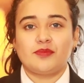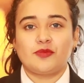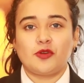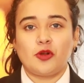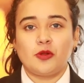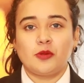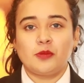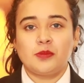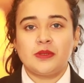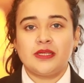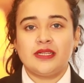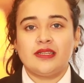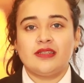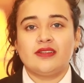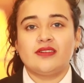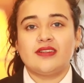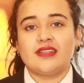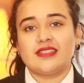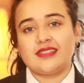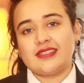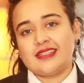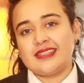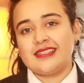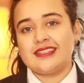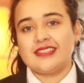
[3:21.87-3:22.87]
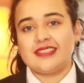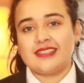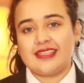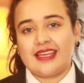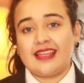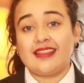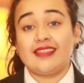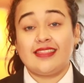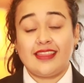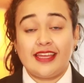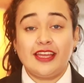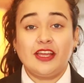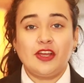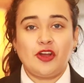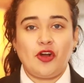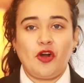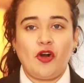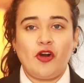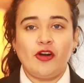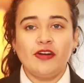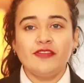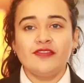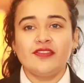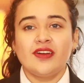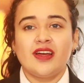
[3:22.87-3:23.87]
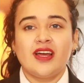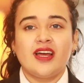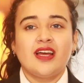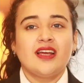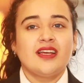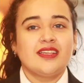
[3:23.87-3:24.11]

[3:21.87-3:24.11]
probably residents can think of,